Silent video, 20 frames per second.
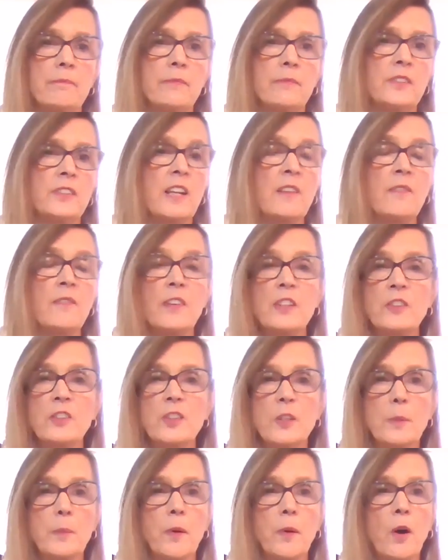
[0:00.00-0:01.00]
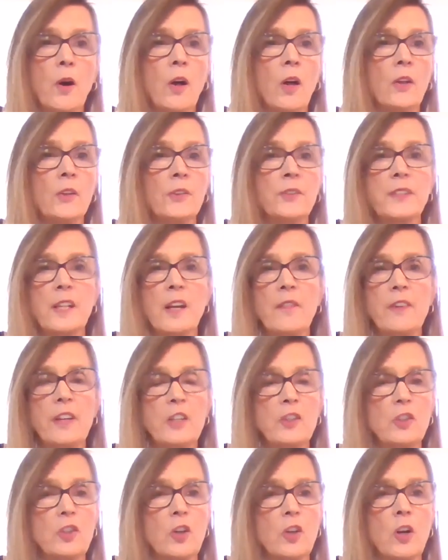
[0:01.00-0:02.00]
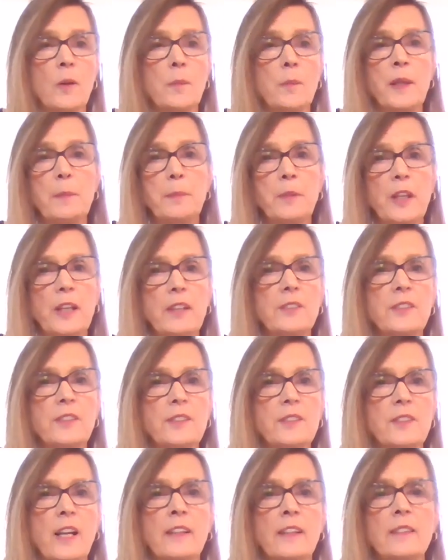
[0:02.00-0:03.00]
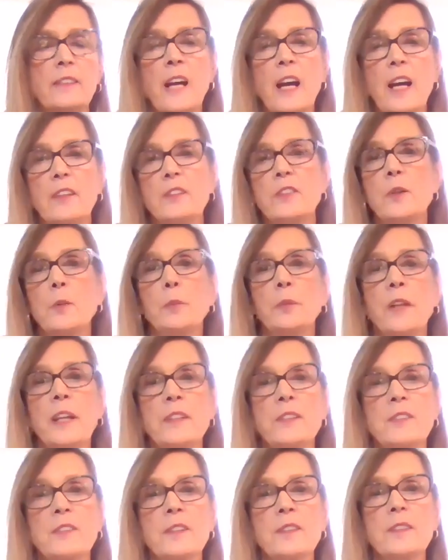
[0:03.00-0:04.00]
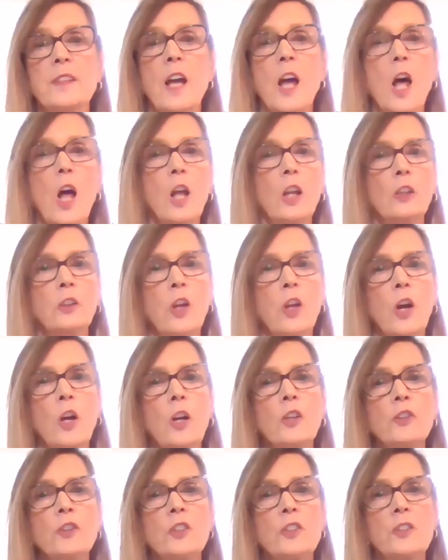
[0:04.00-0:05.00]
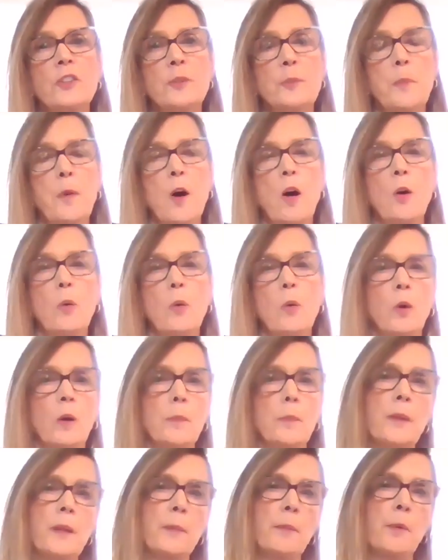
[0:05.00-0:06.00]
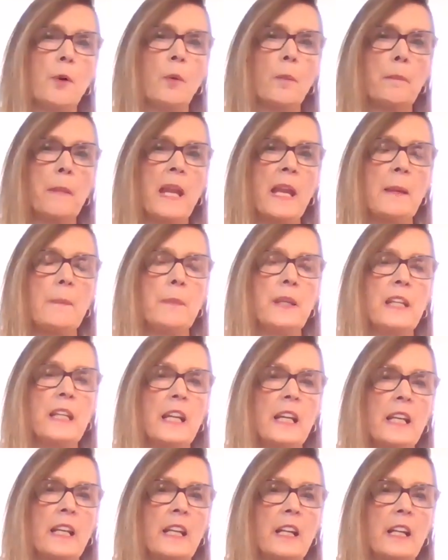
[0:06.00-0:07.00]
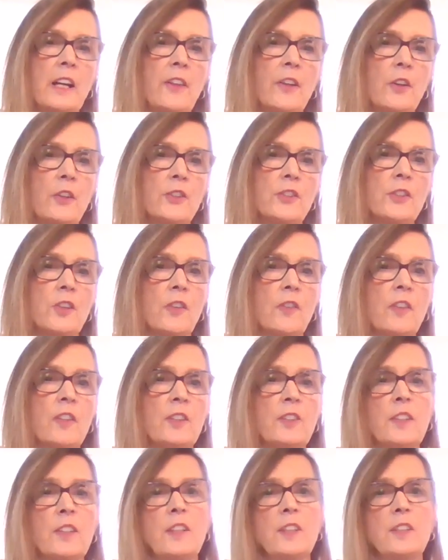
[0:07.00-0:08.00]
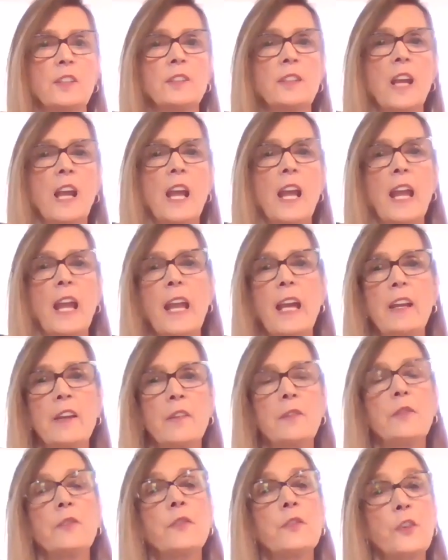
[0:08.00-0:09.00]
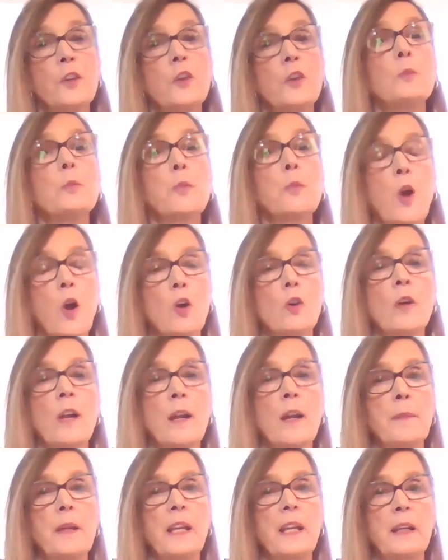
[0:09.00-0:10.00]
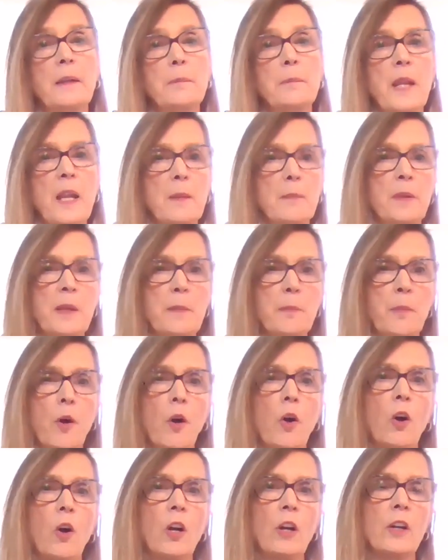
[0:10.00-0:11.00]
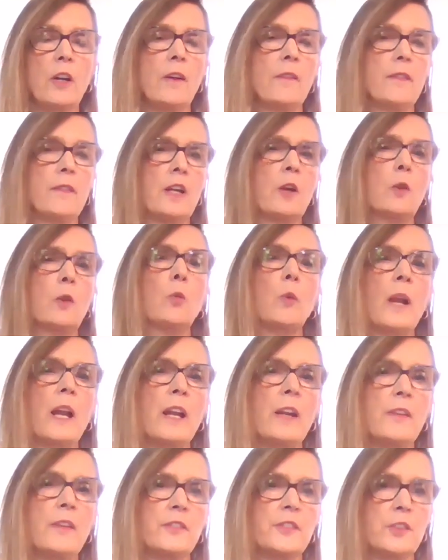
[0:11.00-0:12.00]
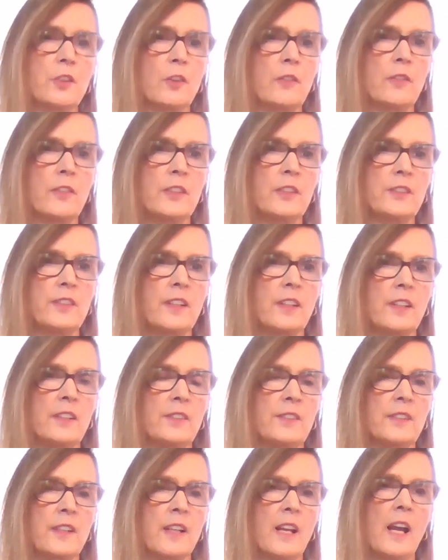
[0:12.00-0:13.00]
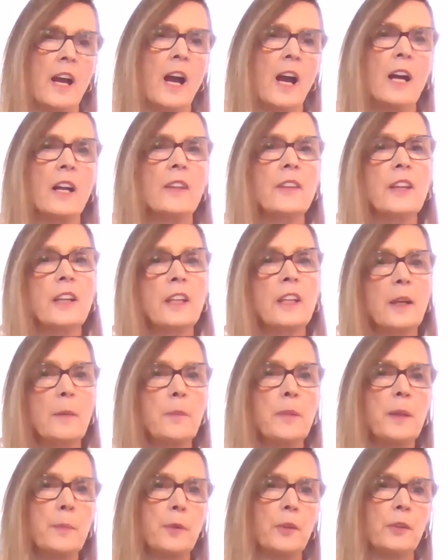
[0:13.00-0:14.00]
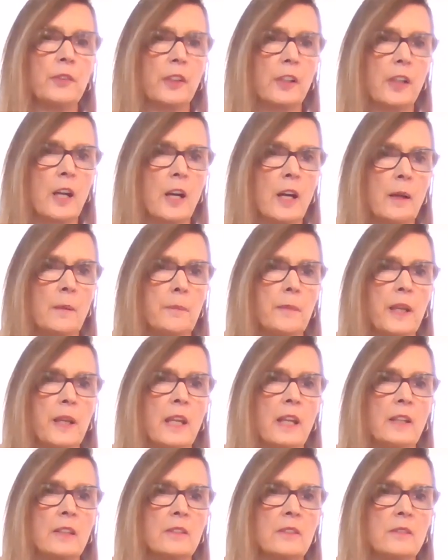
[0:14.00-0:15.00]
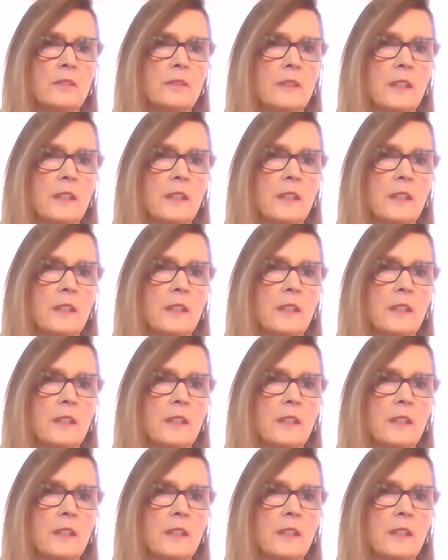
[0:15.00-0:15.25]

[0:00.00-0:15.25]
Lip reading: St. Vincent de Paul, Salvation Army, places like that. So places large and small where people may be getting other services, and if food programming may be part of the array of services, they get people to come and